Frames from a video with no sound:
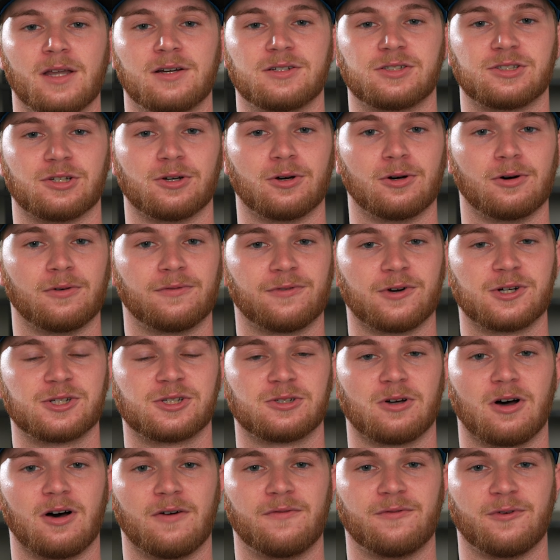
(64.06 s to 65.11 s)
So first
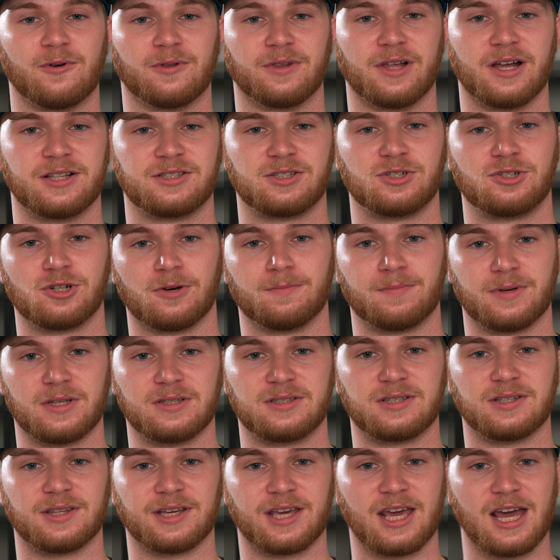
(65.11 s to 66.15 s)
off, let's jump
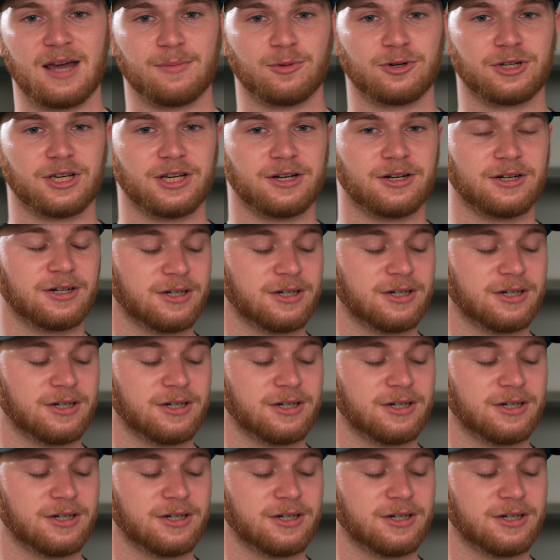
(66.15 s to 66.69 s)
into the camera gear.